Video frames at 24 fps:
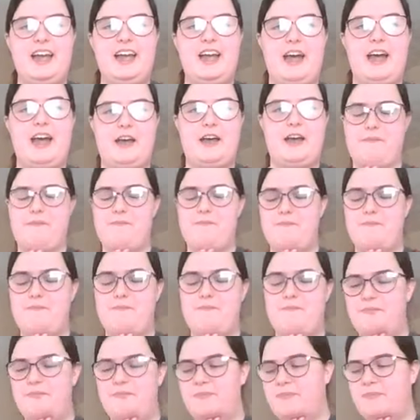
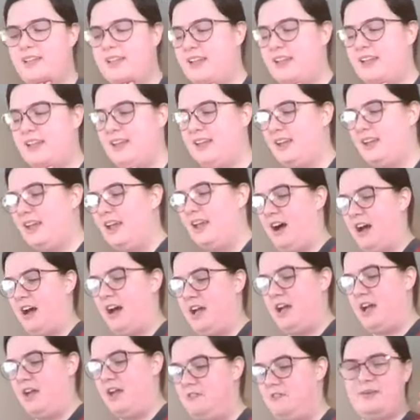
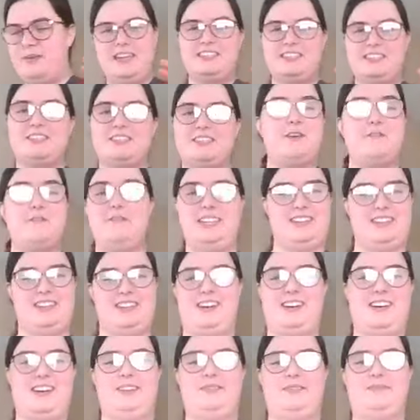I've made it so many
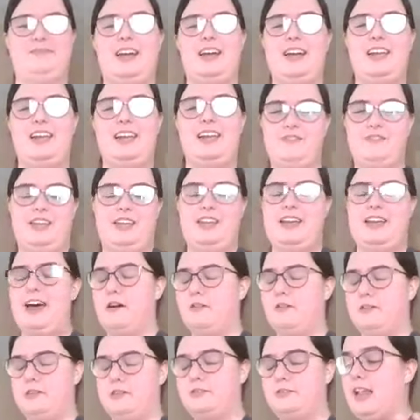times. I love it.
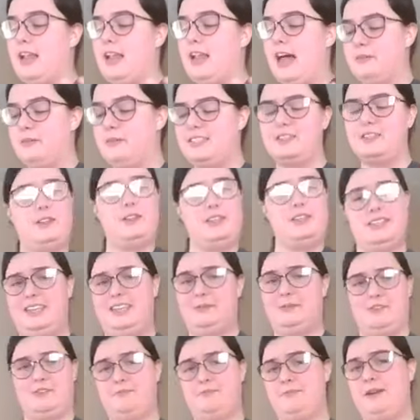Elderflower is honestly
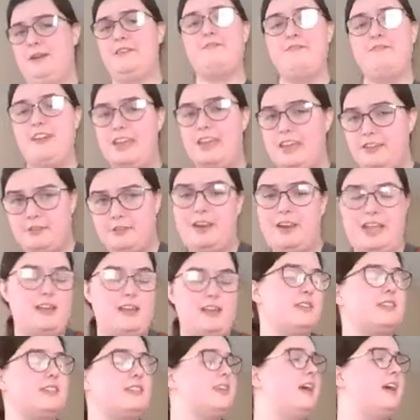one of my favourite
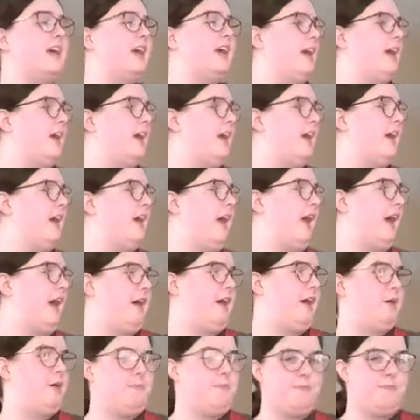flavours,
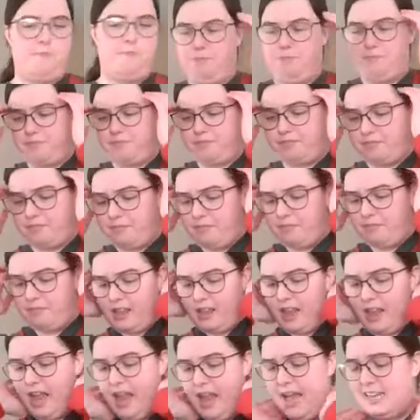and
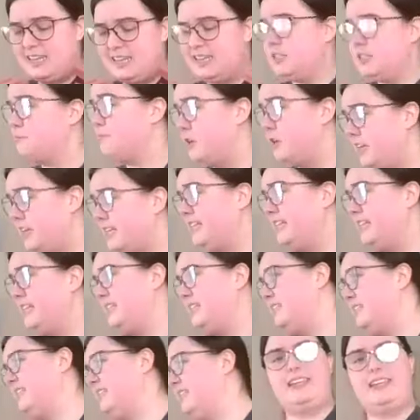it's pretty
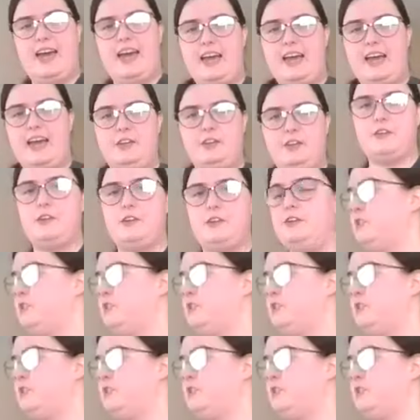easy to get. You can